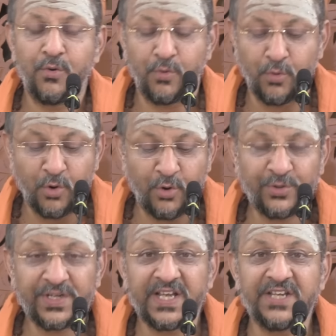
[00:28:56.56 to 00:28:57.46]

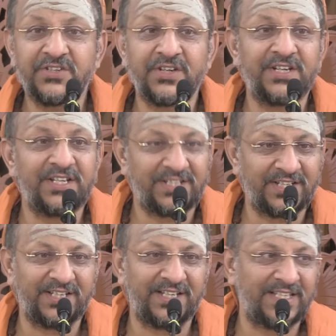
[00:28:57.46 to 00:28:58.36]
Owned
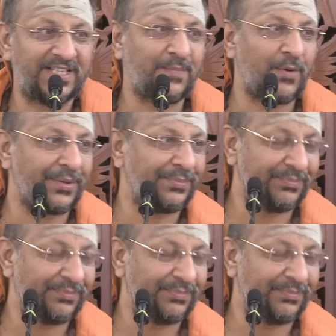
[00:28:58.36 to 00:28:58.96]
Eternity is the poem.